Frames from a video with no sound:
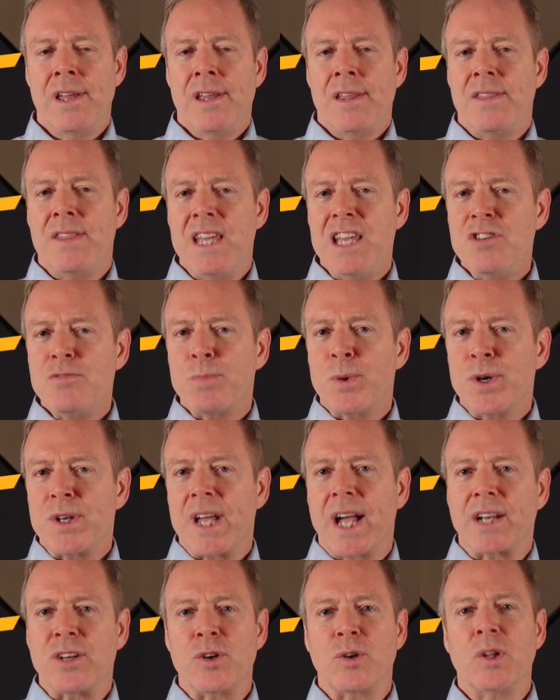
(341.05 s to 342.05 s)
These
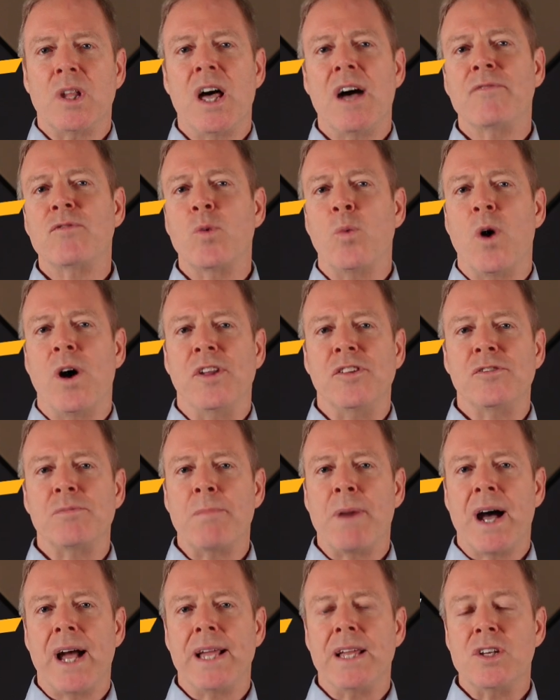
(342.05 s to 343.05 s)
protect your loved ones
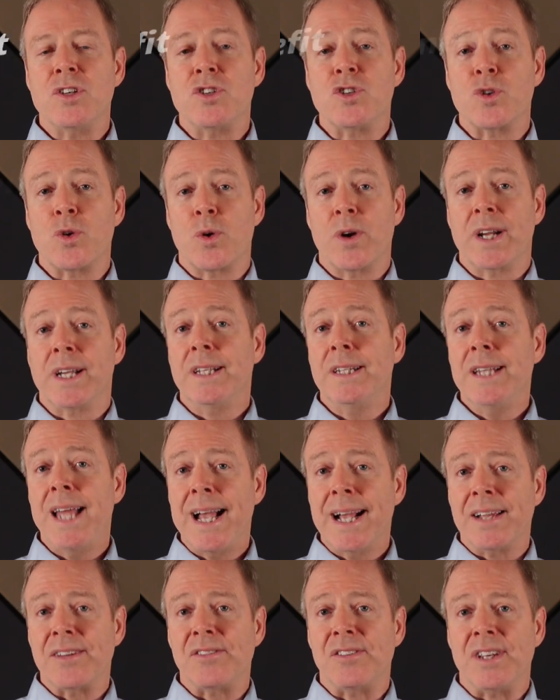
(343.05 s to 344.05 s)
by ensuring a
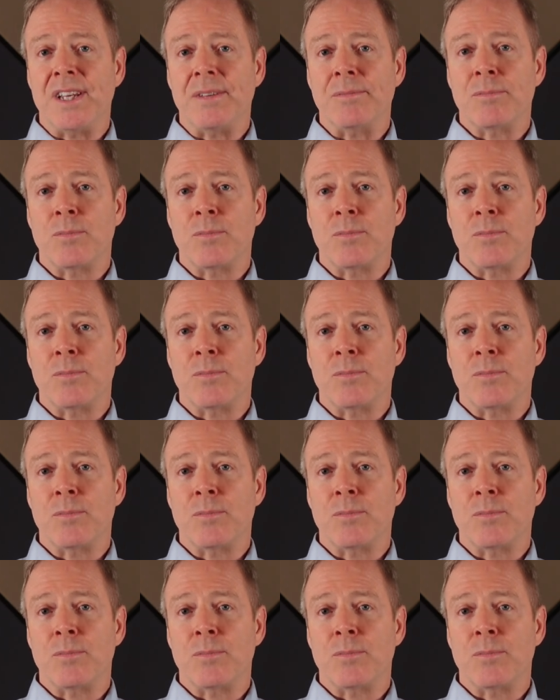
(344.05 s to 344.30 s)
legacy,